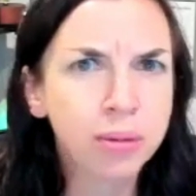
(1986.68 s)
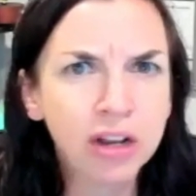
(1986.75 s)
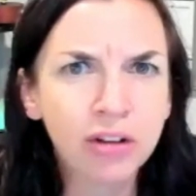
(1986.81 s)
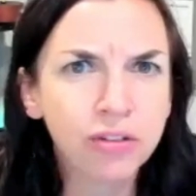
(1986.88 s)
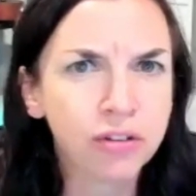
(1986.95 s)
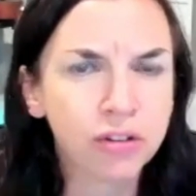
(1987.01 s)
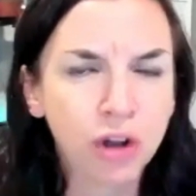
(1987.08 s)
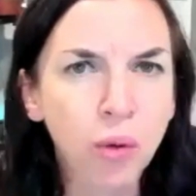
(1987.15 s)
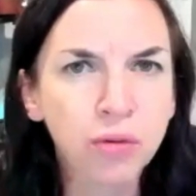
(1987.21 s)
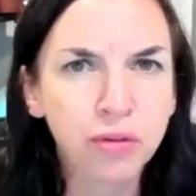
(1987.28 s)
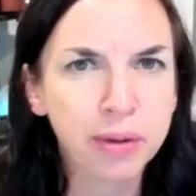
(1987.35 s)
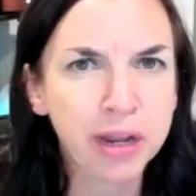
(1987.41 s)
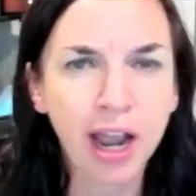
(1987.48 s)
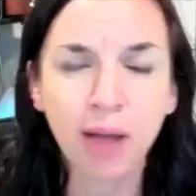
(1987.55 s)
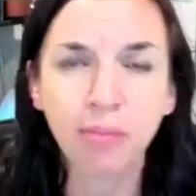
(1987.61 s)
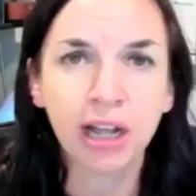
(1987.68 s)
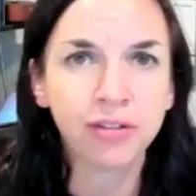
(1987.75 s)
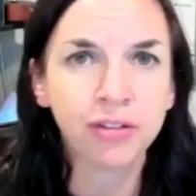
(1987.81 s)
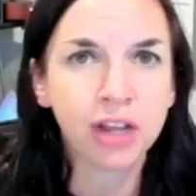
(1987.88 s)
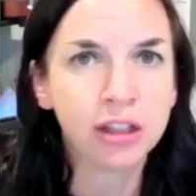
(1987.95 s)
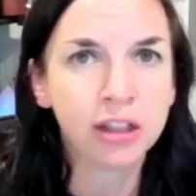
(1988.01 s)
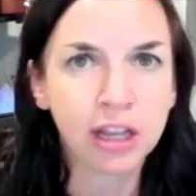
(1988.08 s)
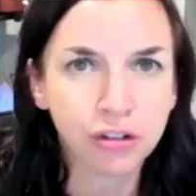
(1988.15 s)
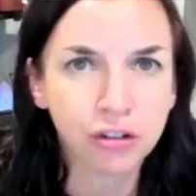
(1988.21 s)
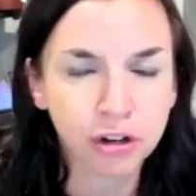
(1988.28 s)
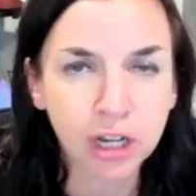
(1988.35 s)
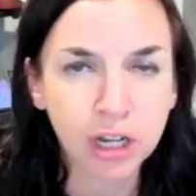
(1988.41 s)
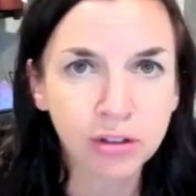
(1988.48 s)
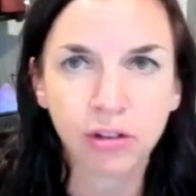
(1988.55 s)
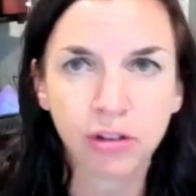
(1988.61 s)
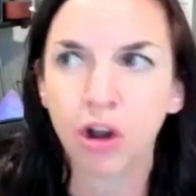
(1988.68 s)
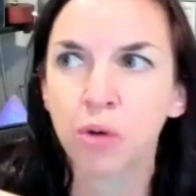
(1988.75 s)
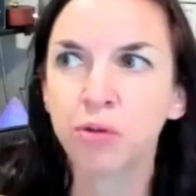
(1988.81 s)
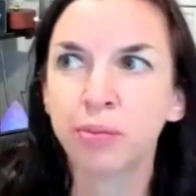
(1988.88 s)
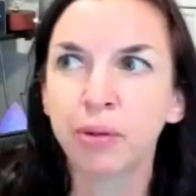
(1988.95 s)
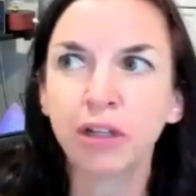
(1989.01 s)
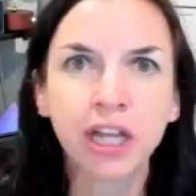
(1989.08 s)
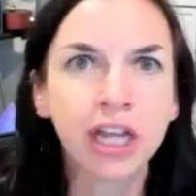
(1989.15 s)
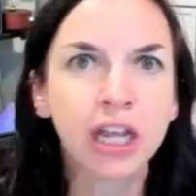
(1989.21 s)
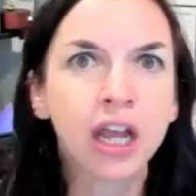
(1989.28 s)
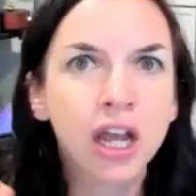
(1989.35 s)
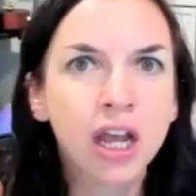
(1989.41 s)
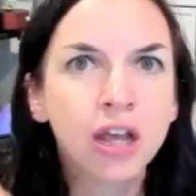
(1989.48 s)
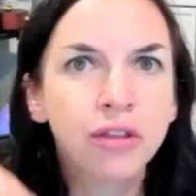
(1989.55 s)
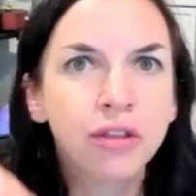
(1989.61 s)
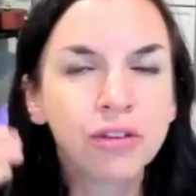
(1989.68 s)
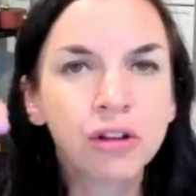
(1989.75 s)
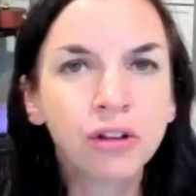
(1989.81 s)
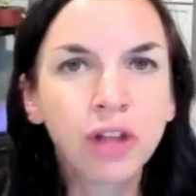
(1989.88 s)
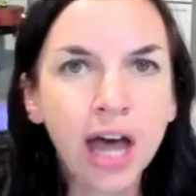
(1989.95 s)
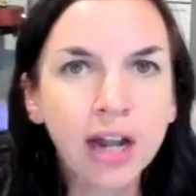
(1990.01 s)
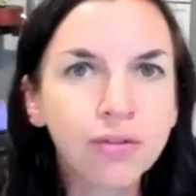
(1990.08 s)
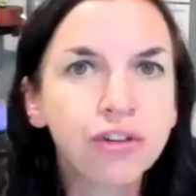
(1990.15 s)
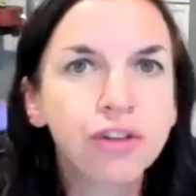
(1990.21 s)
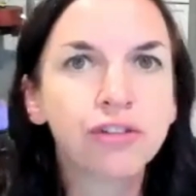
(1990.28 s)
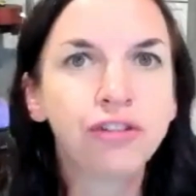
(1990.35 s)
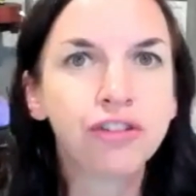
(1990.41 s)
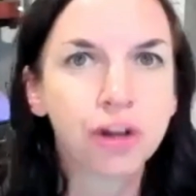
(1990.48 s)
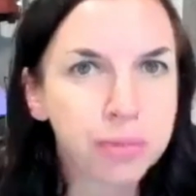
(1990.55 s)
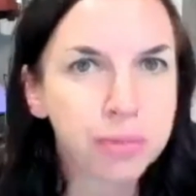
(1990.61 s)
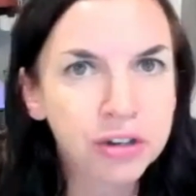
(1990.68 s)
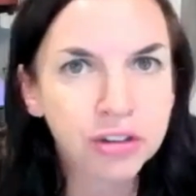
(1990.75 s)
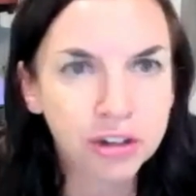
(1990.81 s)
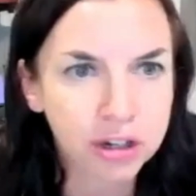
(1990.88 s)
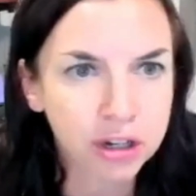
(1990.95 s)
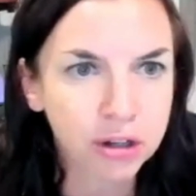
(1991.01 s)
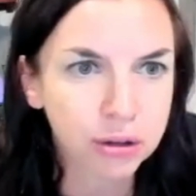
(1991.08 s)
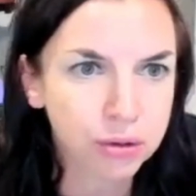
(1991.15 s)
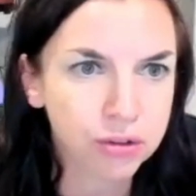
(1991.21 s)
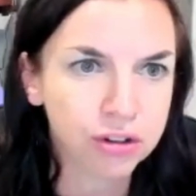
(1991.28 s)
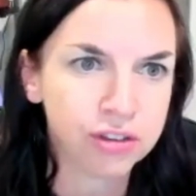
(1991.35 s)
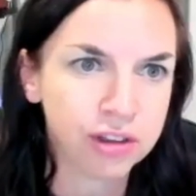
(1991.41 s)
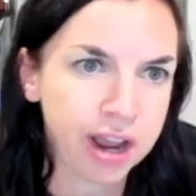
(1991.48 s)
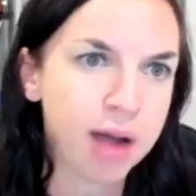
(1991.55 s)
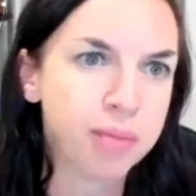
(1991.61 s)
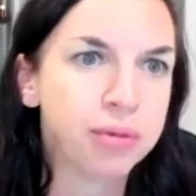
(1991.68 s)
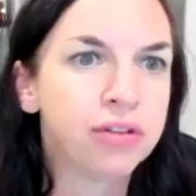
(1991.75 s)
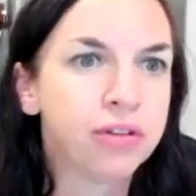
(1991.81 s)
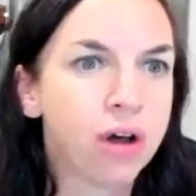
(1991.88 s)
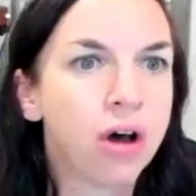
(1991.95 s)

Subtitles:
Nobody's scoped me. I'm not saying they should get scoped, but like there's a lot of just jumping to conclusions that happens